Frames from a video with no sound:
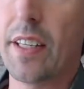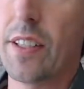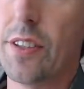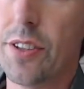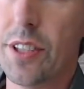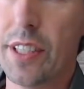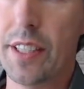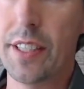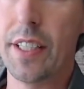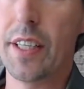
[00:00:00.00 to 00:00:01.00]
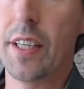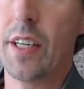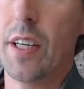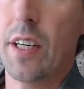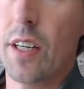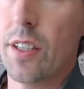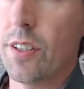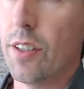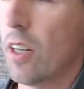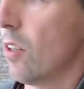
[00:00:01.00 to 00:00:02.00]
you see
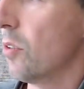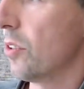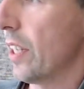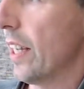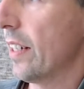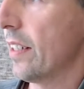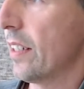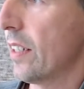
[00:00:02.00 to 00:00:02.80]
the loose end.